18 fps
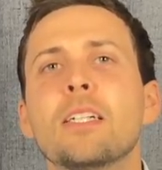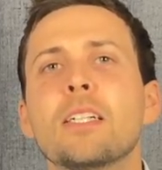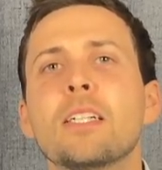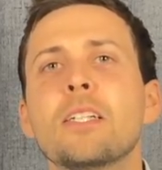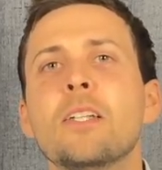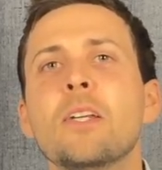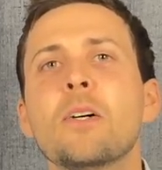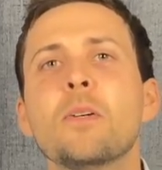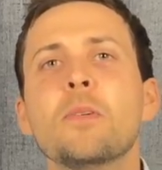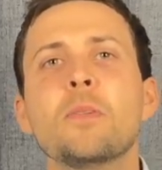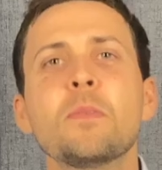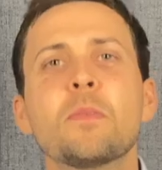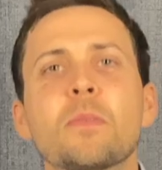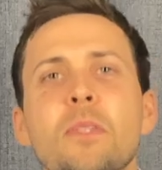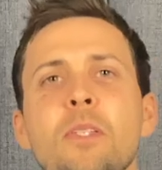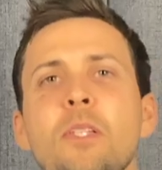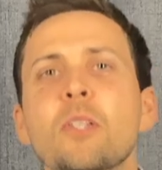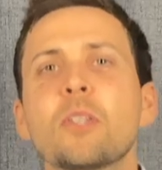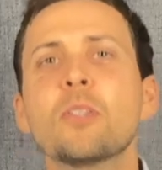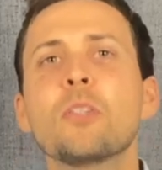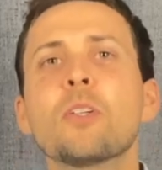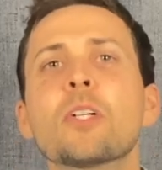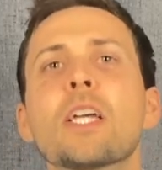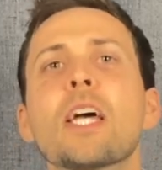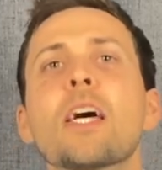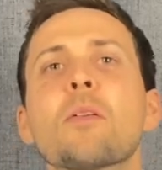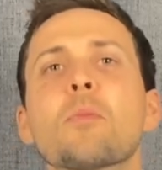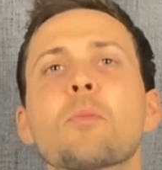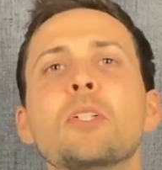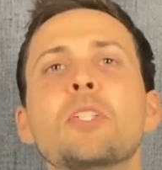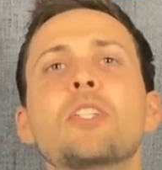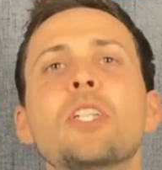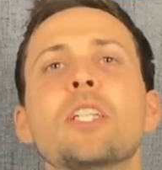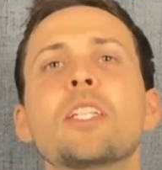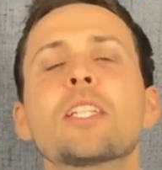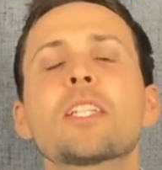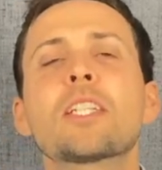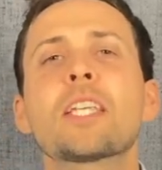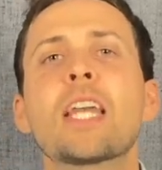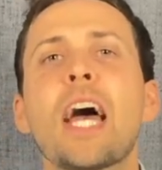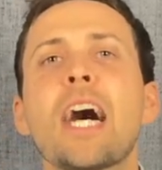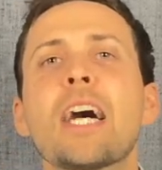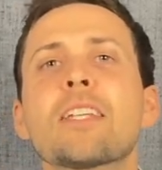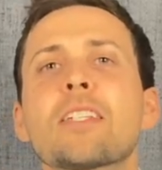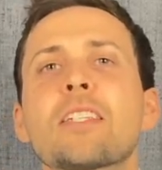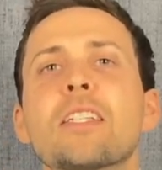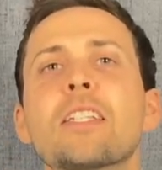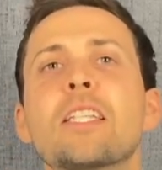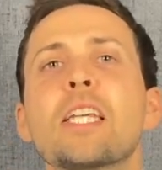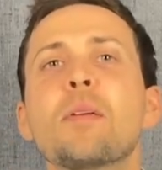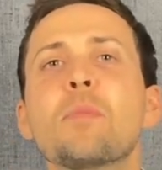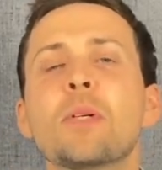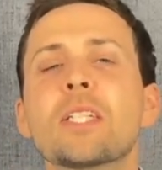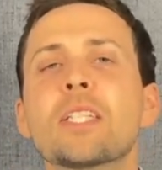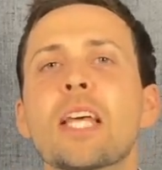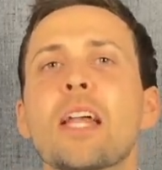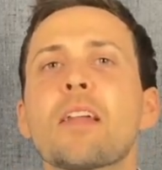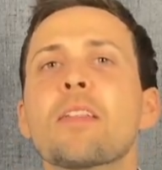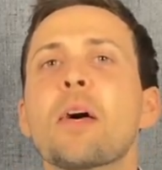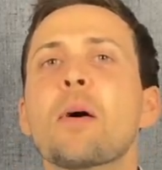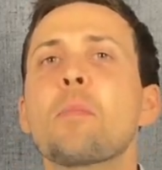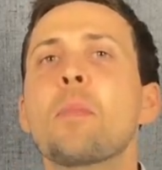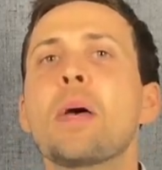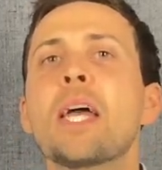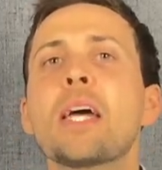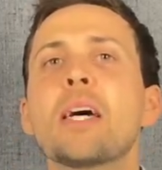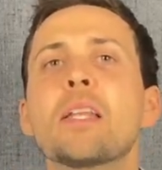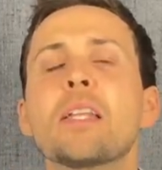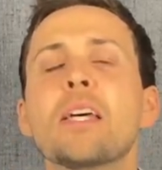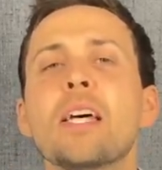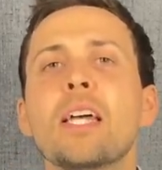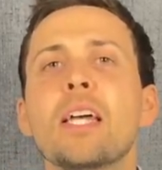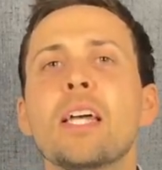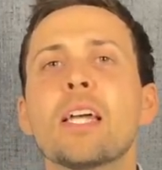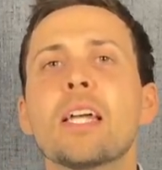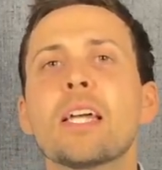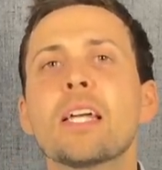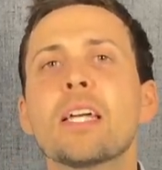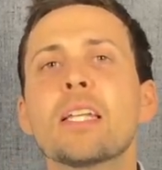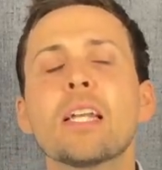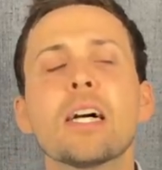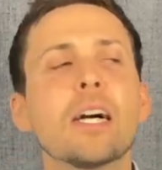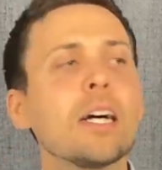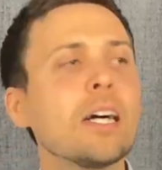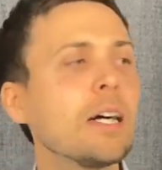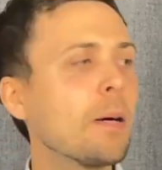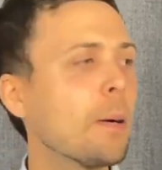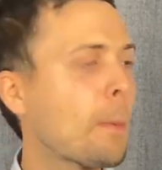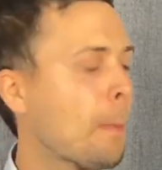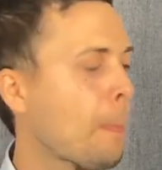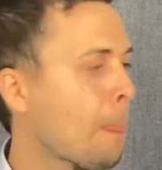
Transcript: You know, look at when Jesus cast the demons out of that man, and uh,